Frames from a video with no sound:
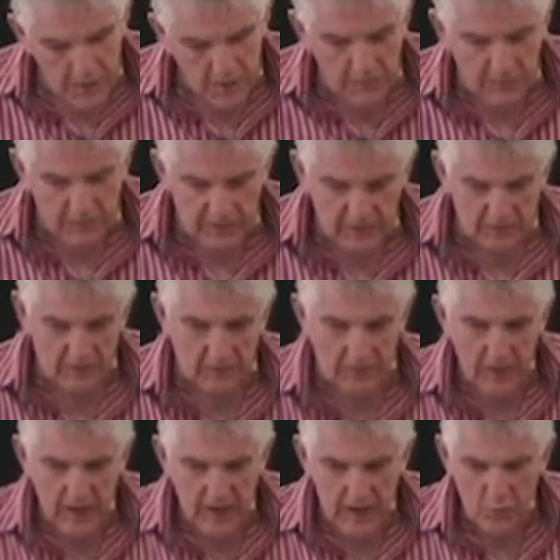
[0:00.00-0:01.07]
be
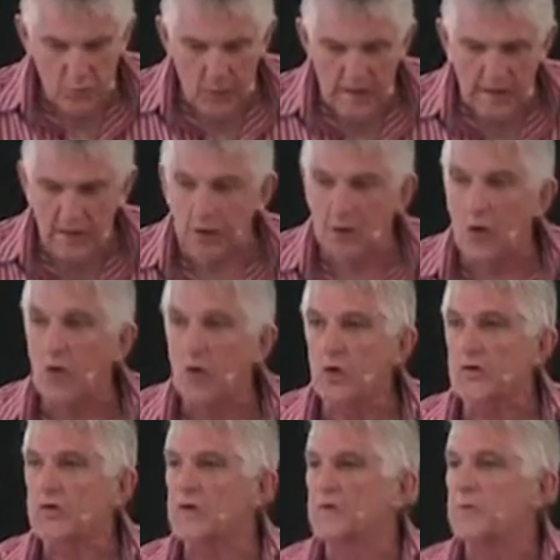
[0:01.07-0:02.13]
effective in running the
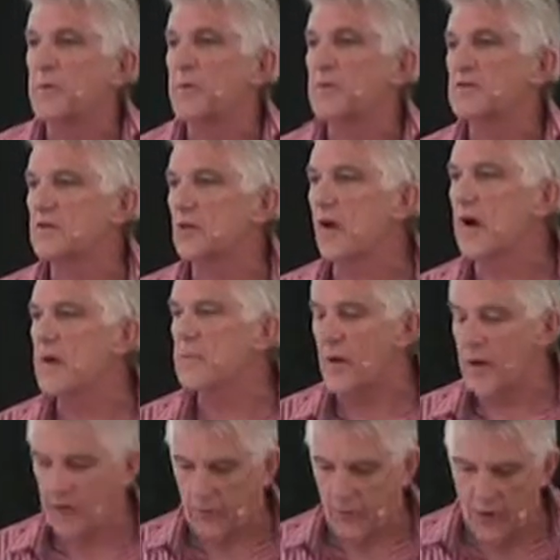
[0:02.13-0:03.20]
course that's prescribed
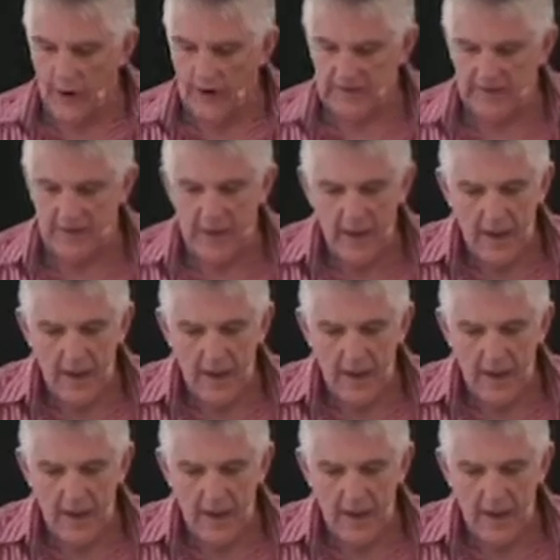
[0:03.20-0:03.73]
by Christ,